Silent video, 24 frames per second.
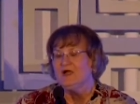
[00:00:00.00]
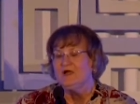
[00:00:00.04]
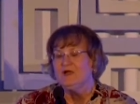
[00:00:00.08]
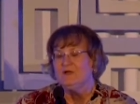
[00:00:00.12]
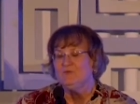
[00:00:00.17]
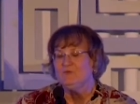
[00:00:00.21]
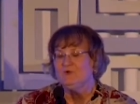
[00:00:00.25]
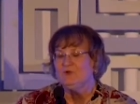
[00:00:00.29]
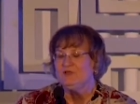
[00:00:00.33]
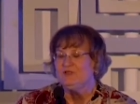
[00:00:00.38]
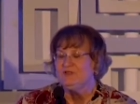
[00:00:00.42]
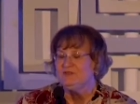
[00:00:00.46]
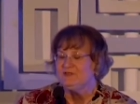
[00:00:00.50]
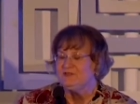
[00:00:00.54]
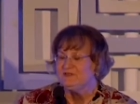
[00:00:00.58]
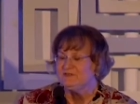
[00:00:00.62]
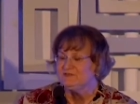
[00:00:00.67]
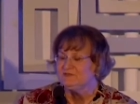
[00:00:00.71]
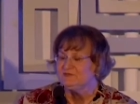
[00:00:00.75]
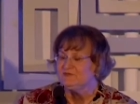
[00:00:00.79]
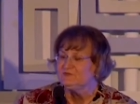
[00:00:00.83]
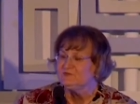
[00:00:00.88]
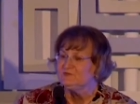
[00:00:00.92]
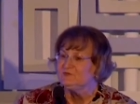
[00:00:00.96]
I'm one of the
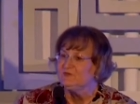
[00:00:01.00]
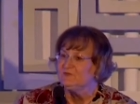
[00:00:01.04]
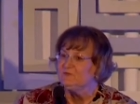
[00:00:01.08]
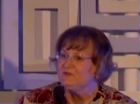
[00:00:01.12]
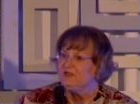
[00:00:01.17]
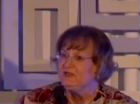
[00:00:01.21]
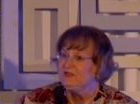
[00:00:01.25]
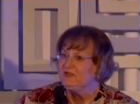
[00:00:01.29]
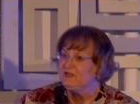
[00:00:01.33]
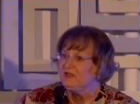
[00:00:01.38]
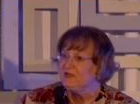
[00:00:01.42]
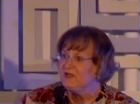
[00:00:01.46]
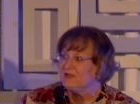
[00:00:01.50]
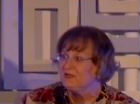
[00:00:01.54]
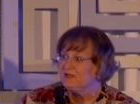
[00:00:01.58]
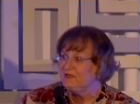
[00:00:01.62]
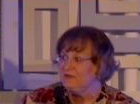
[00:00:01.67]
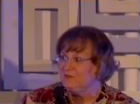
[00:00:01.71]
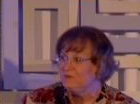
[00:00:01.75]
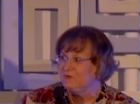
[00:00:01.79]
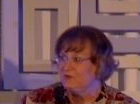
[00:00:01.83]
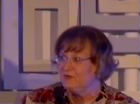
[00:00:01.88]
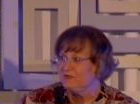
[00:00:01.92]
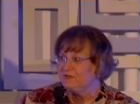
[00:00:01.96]
extremely
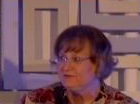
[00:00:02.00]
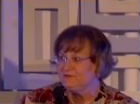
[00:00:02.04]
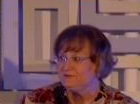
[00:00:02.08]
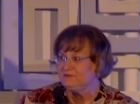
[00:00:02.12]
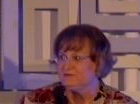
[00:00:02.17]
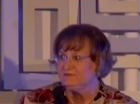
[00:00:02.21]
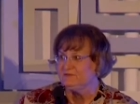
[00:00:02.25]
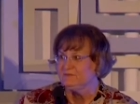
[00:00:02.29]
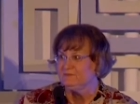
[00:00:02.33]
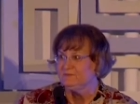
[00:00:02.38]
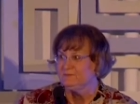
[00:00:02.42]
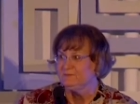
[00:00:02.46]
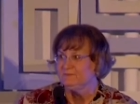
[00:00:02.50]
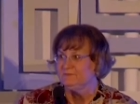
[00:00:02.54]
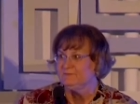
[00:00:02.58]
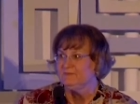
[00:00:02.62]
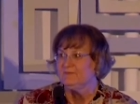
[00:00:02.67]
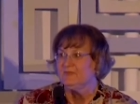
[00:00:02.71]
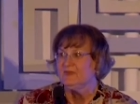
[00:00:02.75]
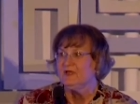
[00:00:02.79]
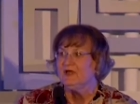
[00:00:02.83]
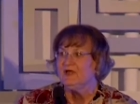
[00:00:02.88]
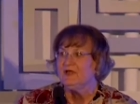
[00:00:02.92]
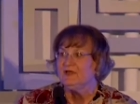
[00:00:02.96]
lucky ones.
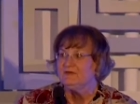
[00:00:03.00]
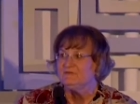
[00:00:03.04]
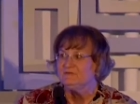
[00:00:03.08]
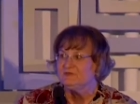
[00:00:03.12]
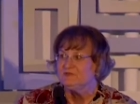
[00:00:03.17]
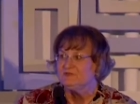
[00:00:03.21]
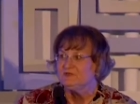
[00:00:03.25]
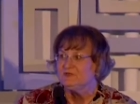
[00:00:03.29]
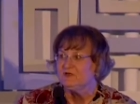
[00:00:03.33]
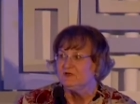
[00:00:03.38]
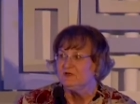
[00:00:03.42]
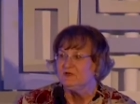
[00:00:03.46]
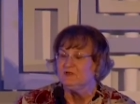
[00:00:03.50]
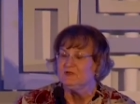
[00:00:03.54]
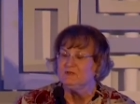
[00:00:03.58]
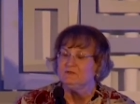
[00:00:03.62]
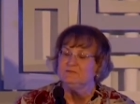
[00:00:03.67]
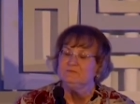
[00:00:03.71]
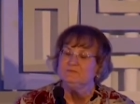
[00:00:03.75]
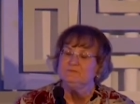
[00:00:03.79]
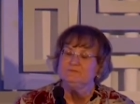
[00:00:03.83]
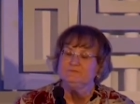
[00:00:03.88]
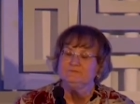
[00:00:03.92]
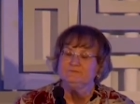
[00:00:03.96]
I have Cheryl,
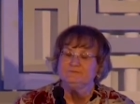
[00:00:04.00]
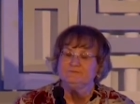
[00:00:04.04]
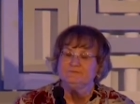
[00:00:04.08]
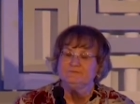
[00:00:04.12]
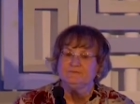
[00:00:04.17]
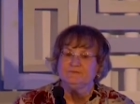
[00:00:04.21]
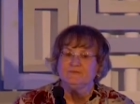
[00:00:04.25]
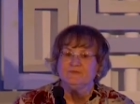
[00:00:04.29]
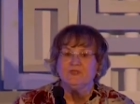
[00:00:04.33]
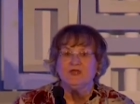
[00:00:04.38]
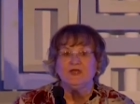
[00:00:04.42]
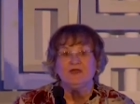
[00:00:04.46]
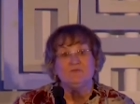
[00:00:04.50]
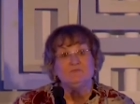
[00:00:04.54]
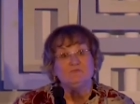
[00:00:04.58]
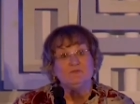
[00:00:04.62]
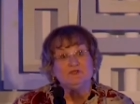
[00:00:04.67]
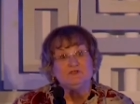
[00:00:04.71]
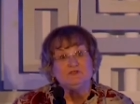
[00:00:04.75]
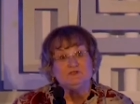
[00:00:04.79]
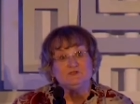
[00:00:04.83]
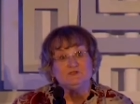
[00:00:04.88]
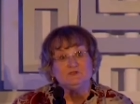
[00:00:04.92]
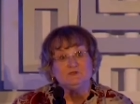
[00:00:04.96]
I have
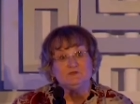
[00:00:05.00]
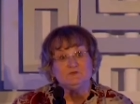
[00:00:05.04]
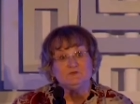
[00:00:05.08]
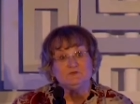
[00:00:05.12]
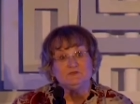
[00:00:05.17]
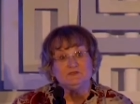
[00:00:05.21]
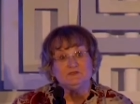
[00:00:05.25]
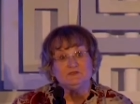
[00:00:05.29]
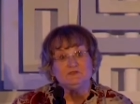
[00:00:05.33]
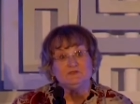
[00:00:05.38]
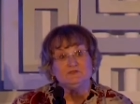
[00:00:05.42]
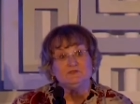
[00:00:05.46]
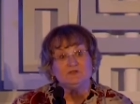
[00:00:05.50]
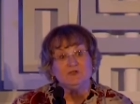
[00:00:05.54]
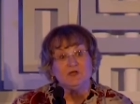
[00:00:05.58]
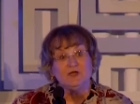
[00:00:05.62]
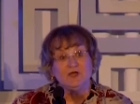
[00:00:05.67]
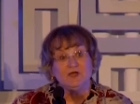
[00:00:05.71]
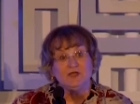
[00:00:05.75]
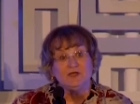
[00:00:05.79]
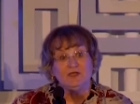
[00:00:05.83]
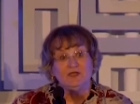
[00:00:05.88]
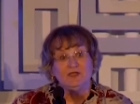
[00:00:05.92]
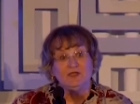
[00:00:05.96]
my children,
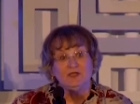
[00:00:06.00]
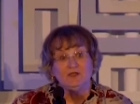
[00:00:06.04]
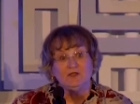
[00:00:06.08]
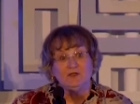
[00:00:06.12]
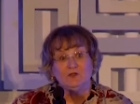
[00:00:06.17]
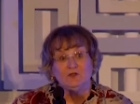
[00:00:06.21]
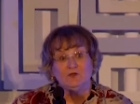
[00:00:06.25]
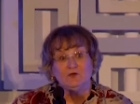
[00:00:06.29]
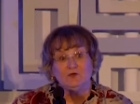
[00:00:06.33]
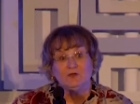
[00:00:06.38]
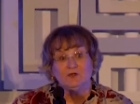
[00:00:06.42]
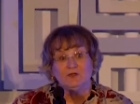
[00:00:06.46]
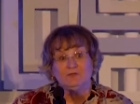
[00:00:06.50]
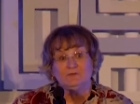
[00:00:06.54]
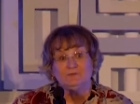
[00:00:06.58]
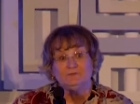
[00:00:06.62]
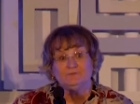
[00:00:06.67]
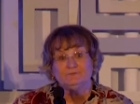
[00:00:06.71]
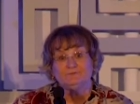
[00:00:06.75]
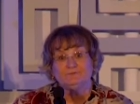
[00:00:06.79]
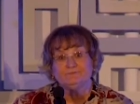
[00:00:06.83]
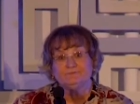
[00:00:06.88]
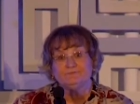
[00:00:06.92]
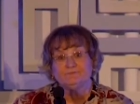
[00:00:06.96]
John and Lauren,
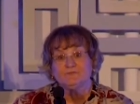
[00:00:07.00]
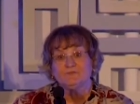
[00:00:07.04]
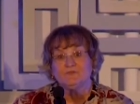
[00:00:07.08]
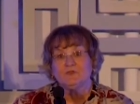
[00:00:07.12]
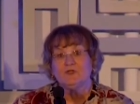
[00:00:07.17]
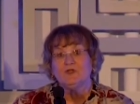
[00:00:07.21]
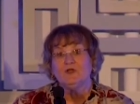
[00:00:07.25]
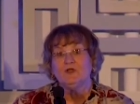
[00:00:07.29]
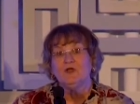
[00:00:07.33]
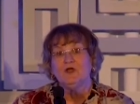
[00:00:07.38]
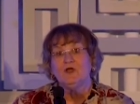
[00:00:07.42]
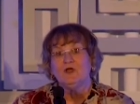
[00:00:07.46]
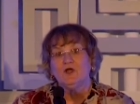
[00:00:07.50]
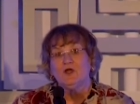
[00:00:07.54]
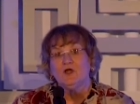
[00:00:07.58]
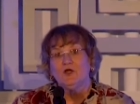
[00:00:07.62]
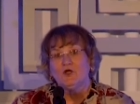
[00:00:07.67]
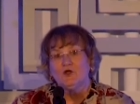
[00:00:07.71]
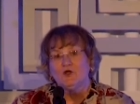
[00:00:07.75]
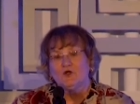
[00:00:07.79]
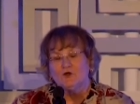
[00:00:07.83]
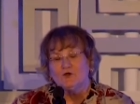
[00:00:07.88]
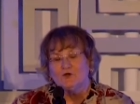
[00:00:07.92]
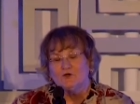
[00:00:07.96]

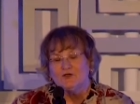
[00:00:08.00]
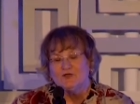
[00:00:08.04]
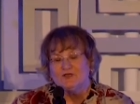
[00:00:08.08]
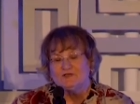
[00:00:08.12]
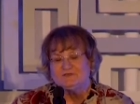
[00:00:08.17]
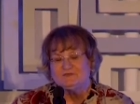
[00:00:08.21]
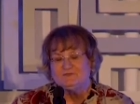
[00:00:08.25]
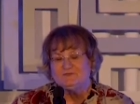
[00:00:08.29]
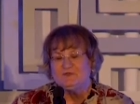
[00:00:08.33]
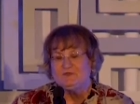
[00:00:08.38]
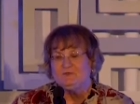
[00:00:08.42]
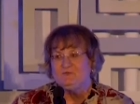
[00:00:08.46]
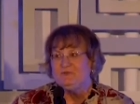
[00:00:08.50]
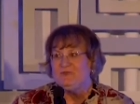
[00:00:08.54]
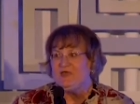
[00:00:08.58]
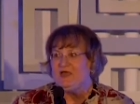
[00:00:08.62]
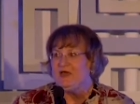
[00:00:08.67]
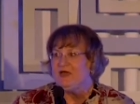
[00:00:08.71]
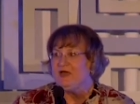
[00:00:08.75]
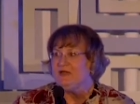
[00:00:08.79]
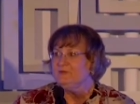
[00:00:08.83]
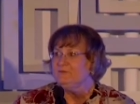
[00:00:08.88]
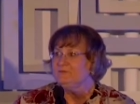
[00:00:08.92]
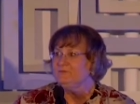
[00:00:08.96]
her husband,
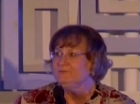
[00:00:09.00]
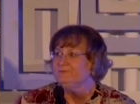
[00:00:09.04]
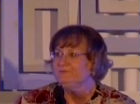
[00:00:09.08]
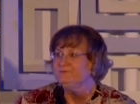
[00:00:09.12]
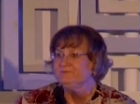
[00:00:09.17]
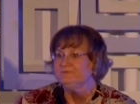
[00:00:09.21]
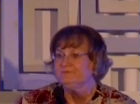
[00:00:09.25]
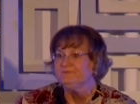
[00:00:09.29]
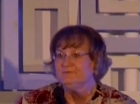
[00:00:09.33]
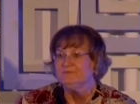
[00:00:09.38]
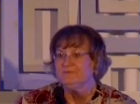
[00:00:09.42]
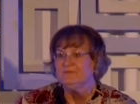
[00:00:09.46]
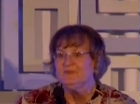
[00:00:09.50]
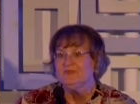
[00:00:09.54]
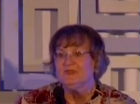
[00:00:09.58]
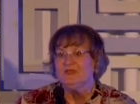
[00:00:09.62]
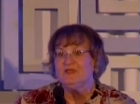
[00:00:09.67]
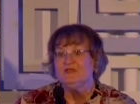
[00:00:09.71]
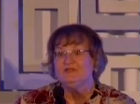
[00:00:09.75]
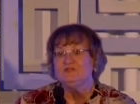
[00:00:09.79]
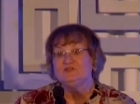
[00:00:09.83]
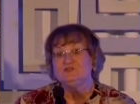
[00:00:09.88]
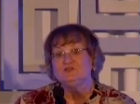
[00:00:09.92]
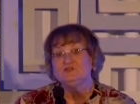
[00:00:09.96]
Matt, and